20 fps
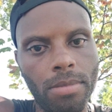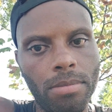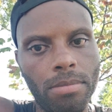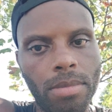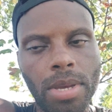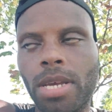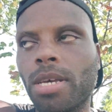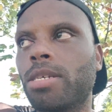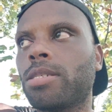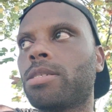
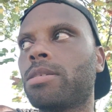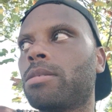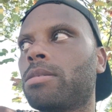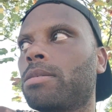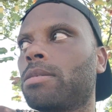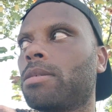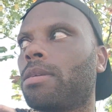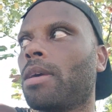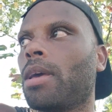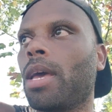Because
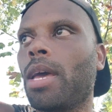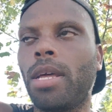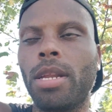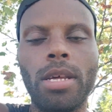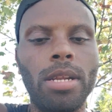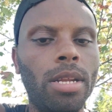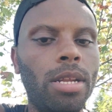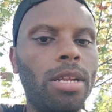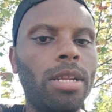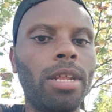at the end
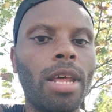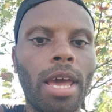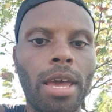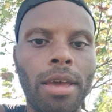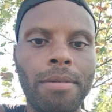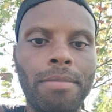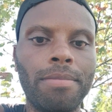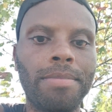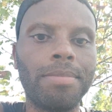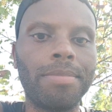of the
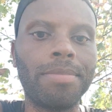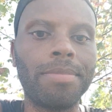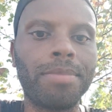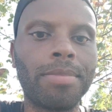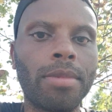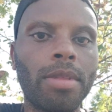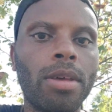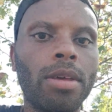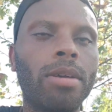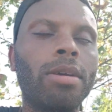day,
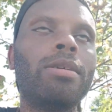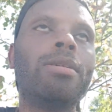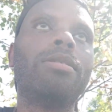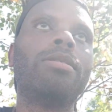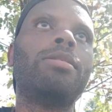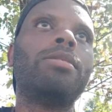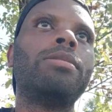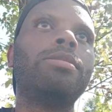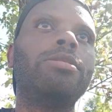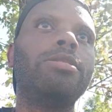
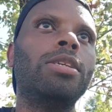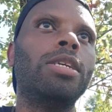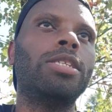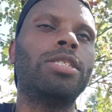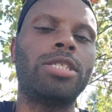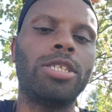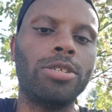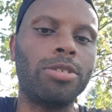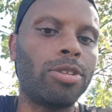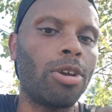it's
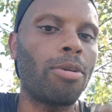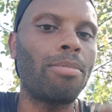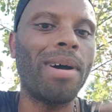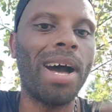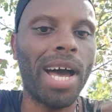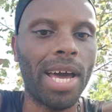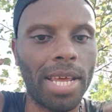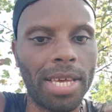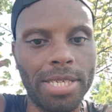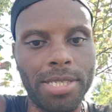still their
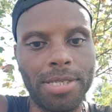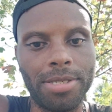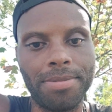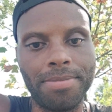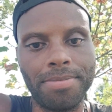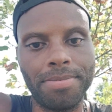bodies.